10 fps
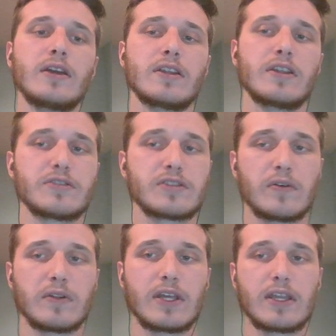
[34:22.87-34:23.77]
and you
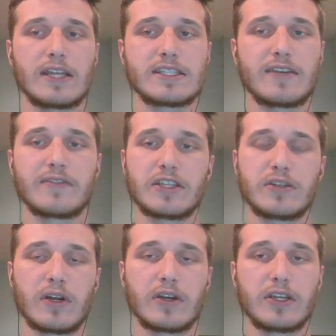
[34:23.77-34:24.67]
sold it at
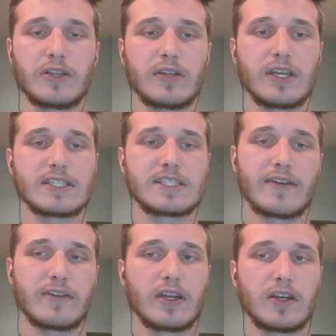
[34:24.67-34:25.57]
7,200, you get
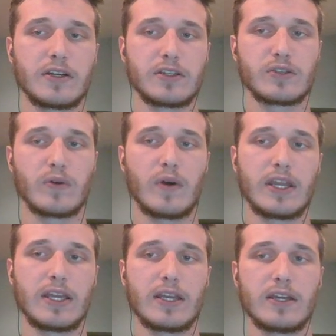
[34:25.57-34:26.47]

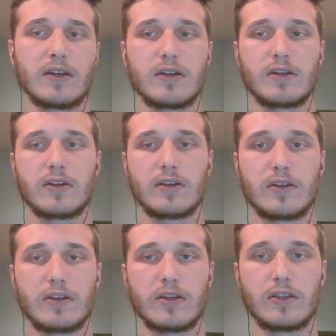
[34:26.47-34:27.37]
720
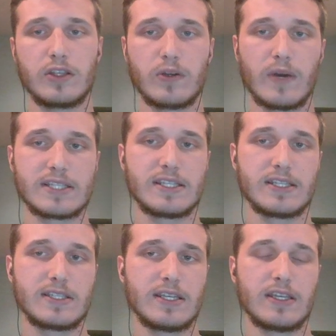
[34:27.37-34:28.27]

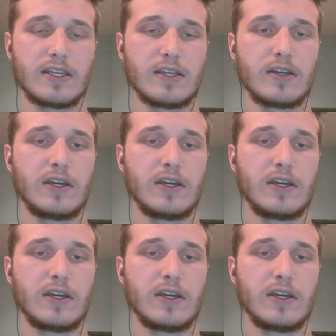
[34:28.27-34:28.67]
USDT.